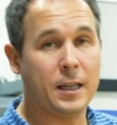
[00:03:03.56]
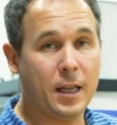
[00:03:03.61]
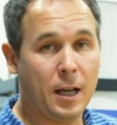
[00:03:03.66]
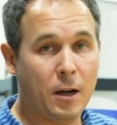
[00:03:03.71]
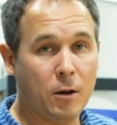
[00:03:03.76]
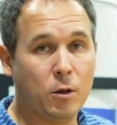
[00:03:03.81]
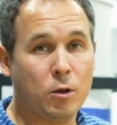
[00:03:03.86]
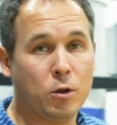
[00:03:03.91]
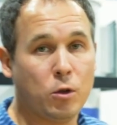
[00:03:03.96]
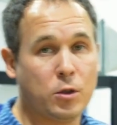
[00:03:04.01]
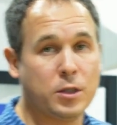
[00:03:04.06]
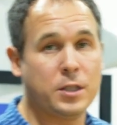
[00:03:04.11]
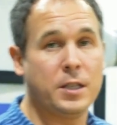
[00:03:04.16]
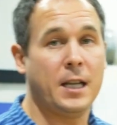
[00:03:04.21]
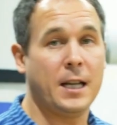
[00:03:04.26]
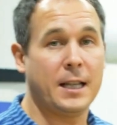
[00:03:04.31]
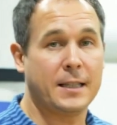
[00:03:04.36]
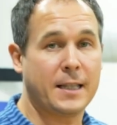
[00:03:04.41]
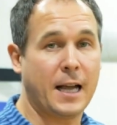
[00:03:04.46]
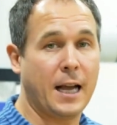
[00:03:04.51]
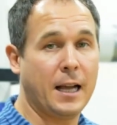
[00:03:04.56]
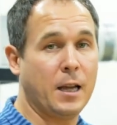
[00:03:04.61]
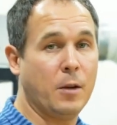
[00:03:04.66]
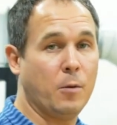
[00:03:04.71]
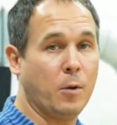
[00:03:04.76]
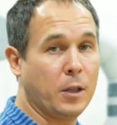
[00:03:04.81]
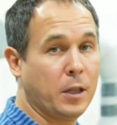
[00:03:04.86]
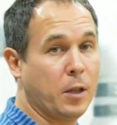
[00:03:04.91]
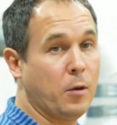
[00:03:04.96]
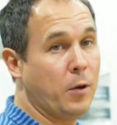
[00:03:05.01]
now to see exactly
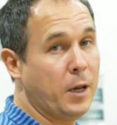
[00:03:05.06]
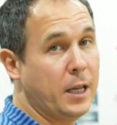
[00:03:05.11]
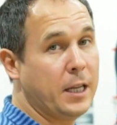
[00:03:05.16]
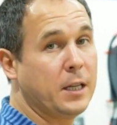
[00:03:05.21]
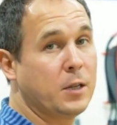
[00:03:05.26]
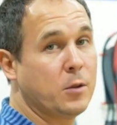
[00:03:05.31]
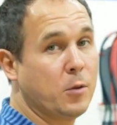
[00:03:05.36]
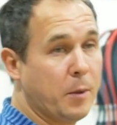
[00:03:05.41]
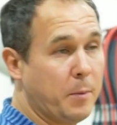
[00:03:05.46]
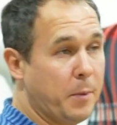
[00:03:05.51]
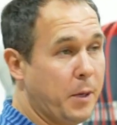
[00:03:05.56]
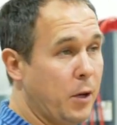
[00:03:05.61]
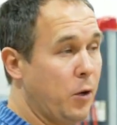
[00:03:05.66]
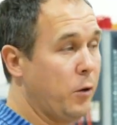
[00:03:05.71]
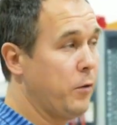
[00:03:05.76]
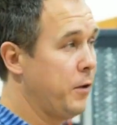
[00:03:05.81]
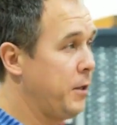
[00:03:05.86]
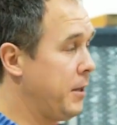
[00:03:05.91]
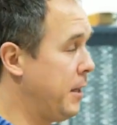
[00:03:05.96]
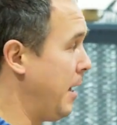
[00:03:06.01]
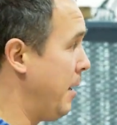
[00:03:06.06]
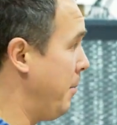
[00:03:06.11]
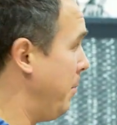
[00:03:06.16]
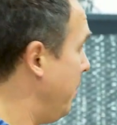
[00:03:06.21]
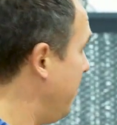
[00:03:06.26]
what the readings will be over there.